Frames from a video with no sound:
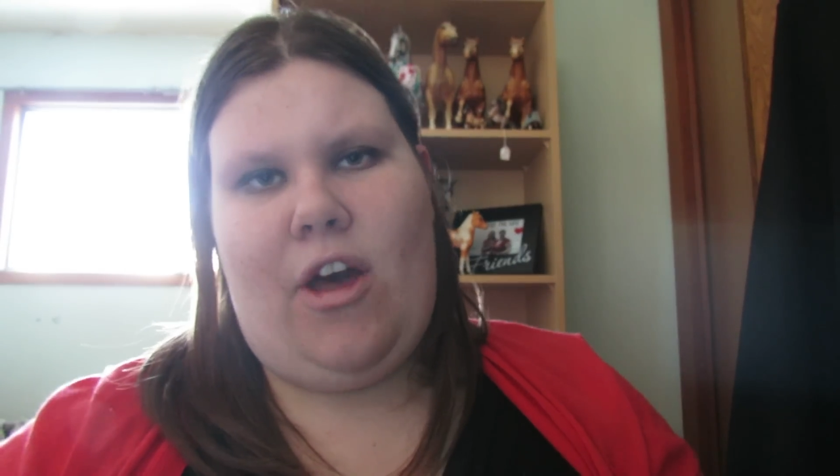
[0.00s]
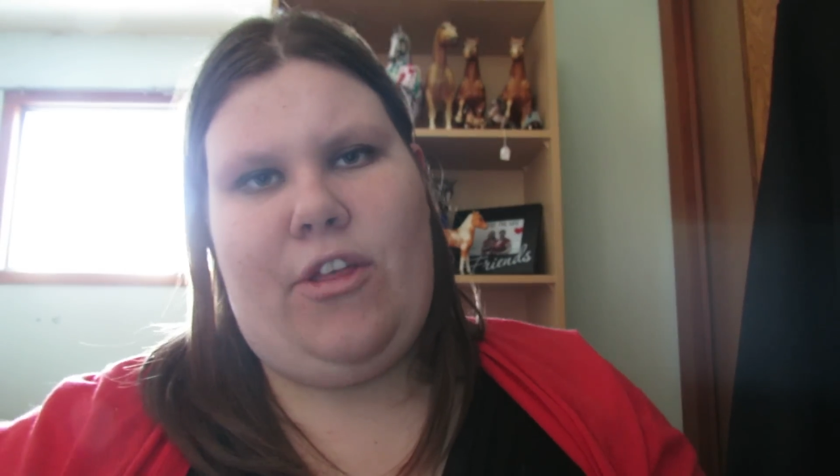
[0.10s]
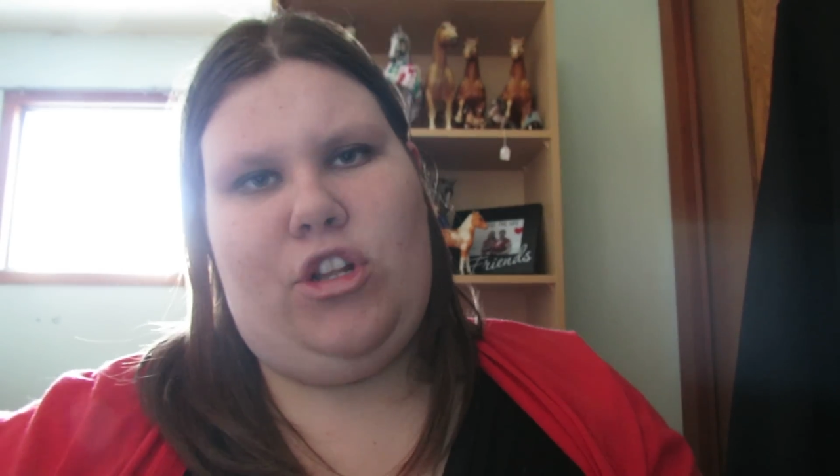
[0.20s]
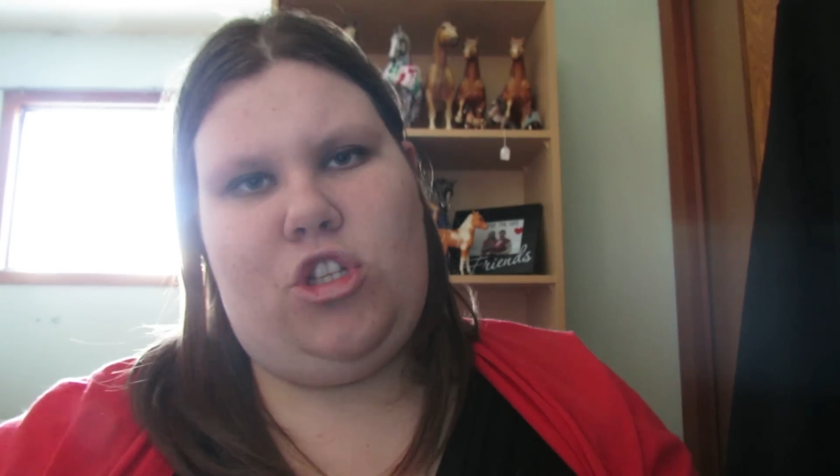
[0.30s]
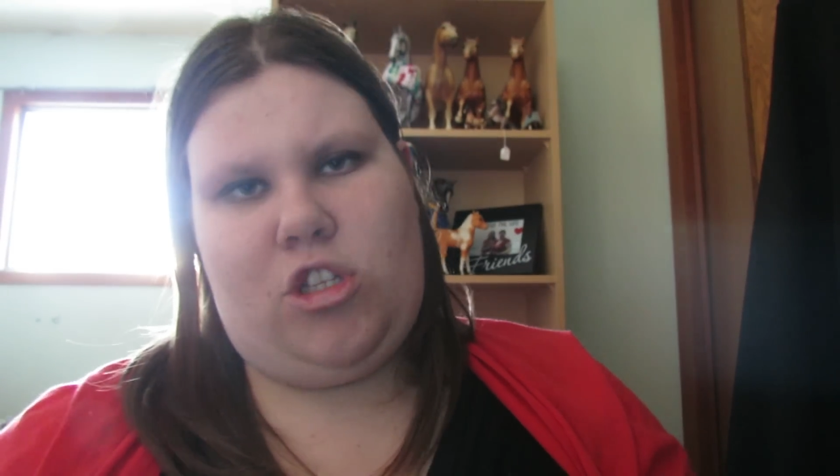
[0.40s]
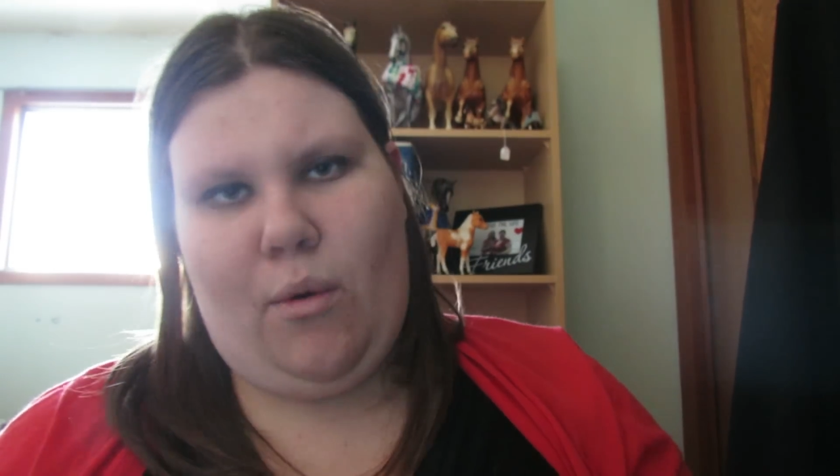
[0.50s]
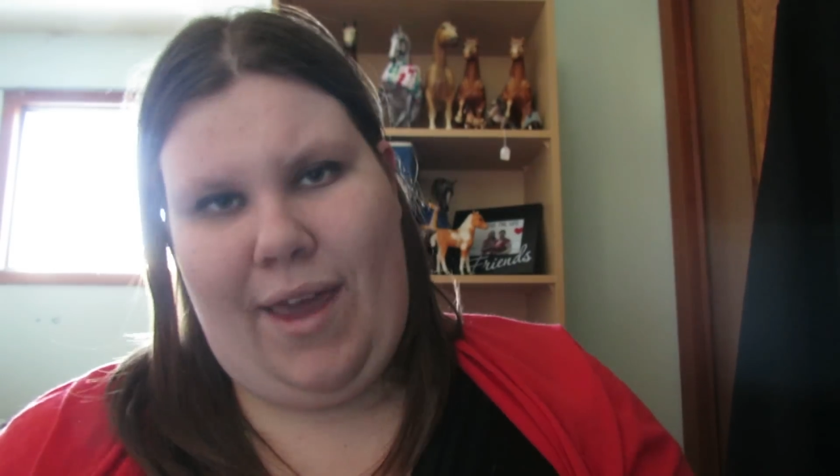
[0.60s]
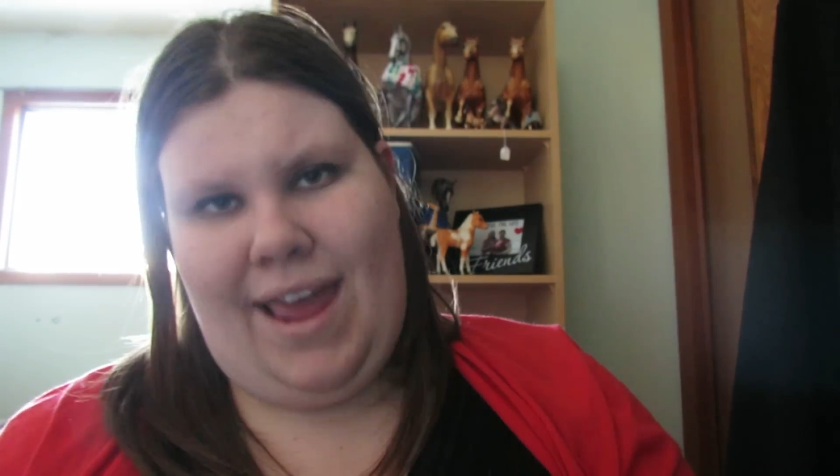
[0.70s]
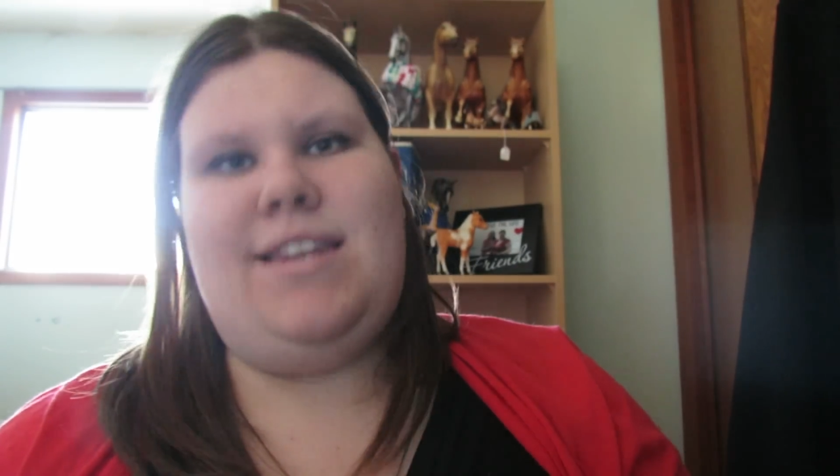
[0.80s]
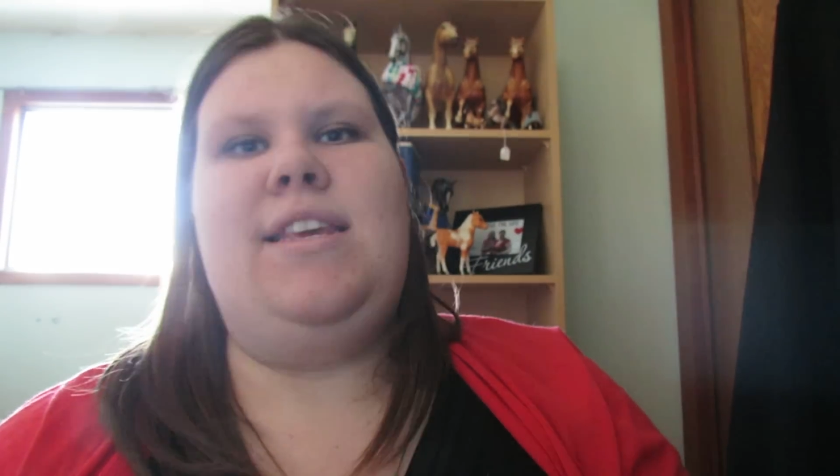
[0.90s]
and then sew
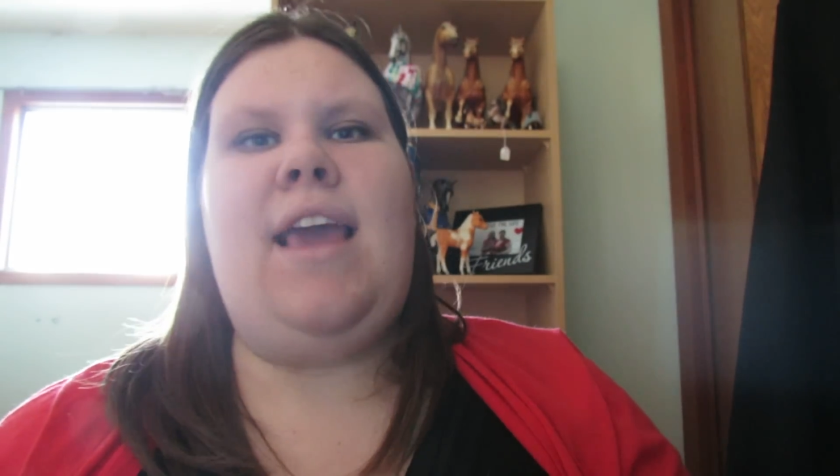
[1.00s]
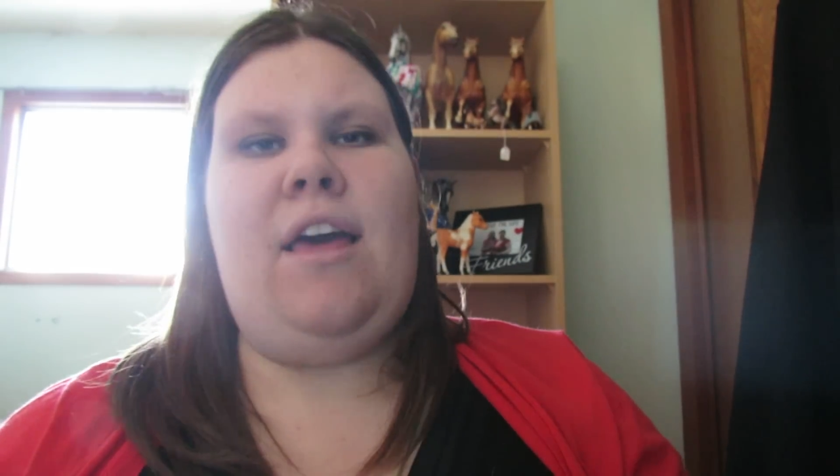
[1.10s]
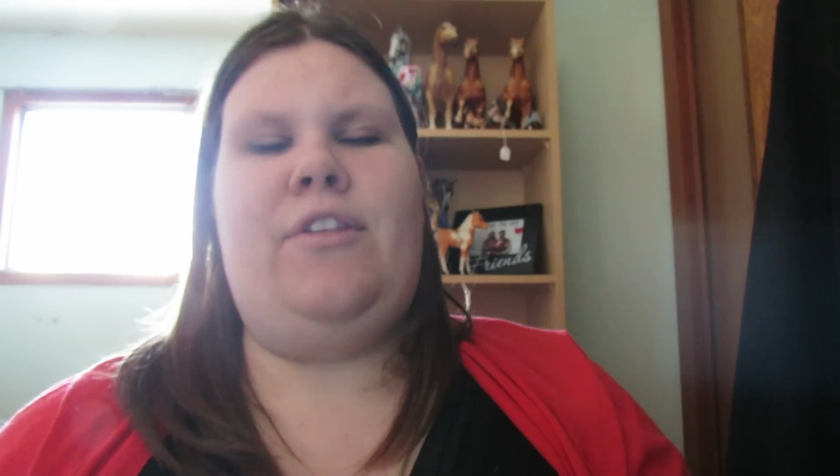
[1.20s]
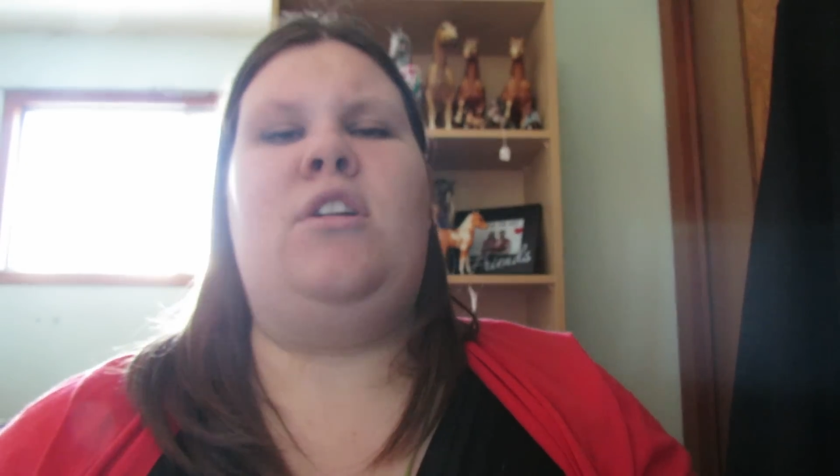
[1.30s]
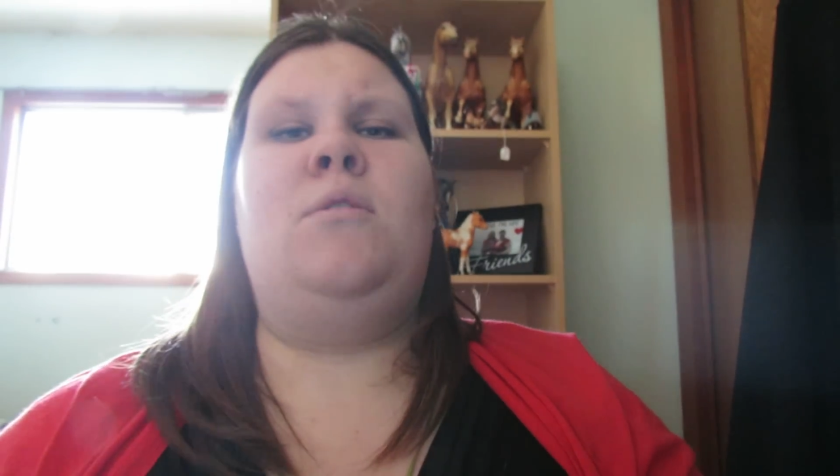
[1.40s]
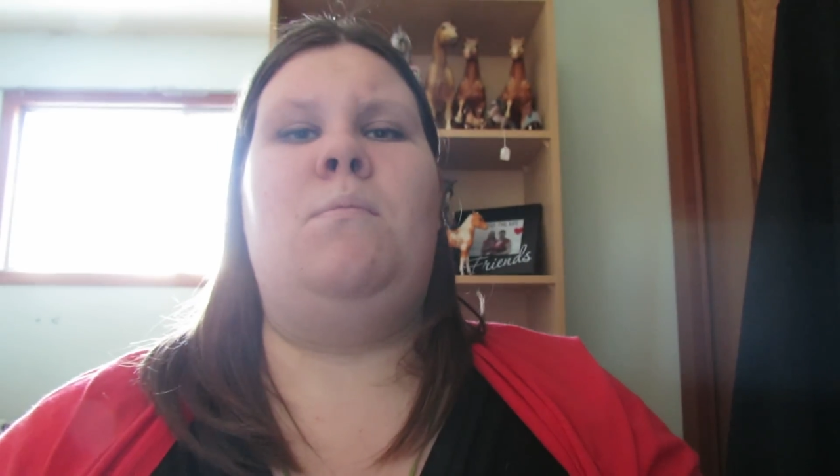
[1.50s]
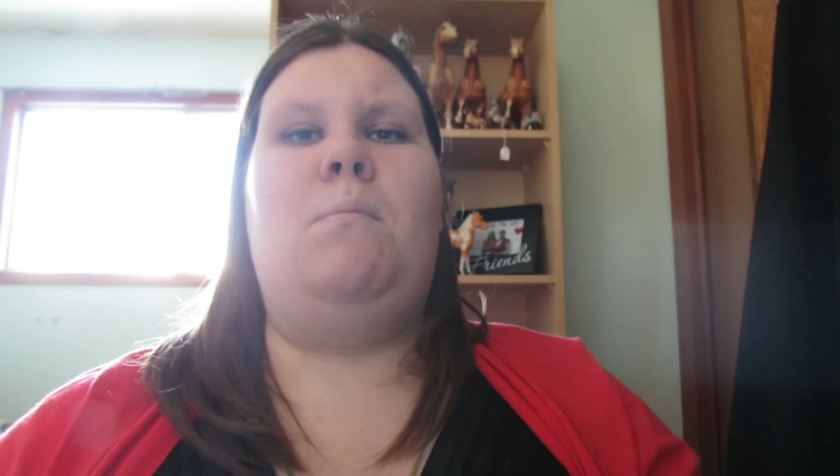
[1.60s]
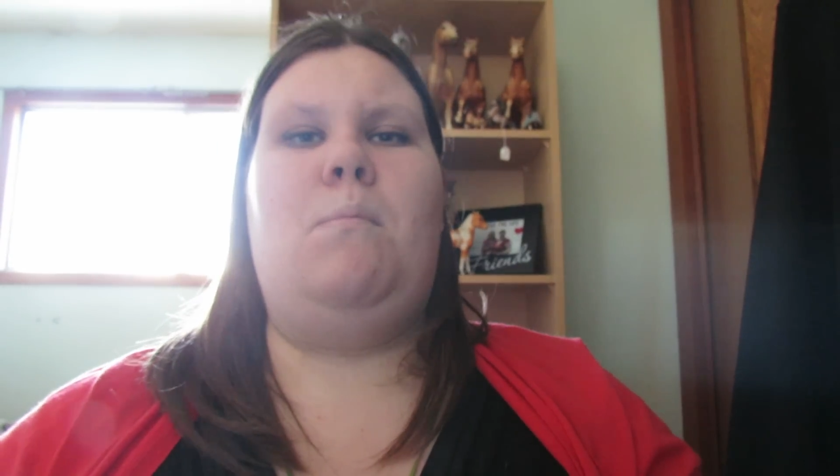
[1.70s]
it together.